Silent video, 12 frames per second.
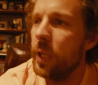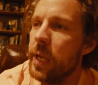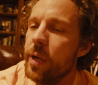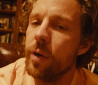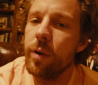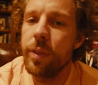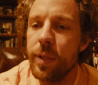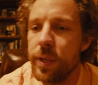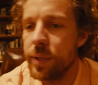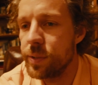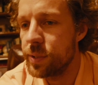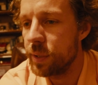hear
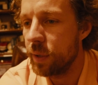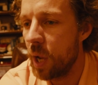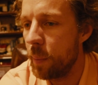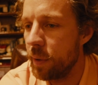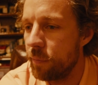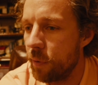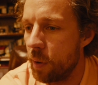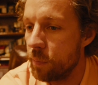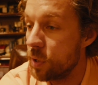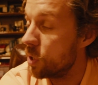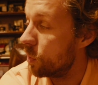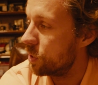things coming from
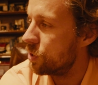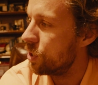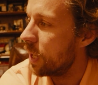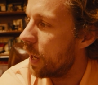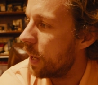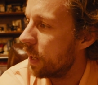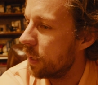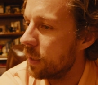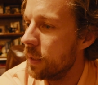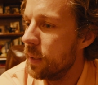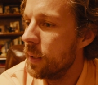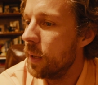the USGA
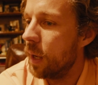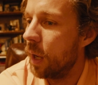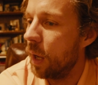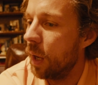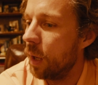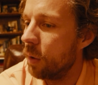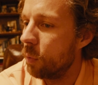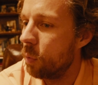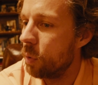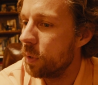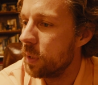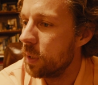uh,
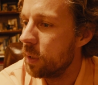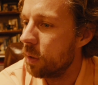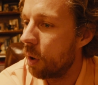or the